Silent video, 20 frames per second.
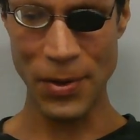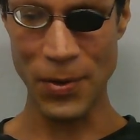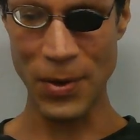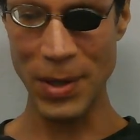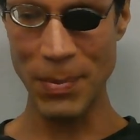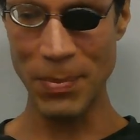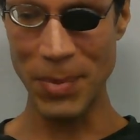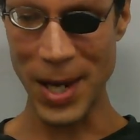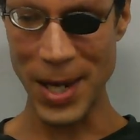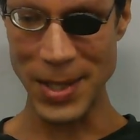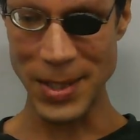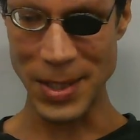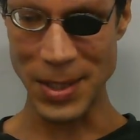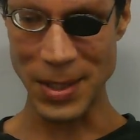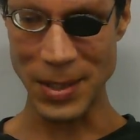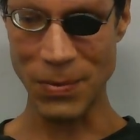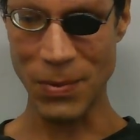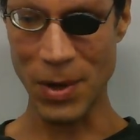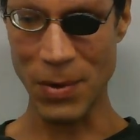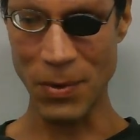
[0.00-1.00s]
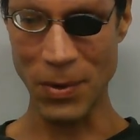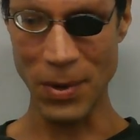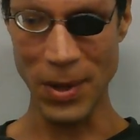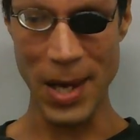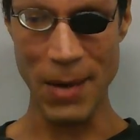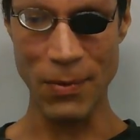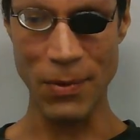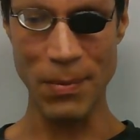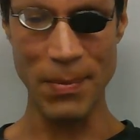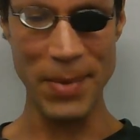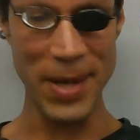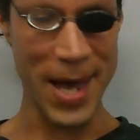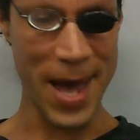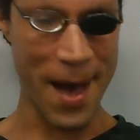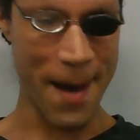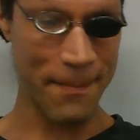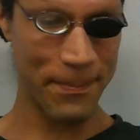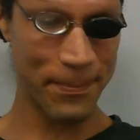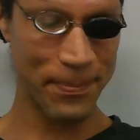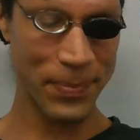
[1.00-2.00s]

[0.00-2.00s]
3 places where roulette will be at."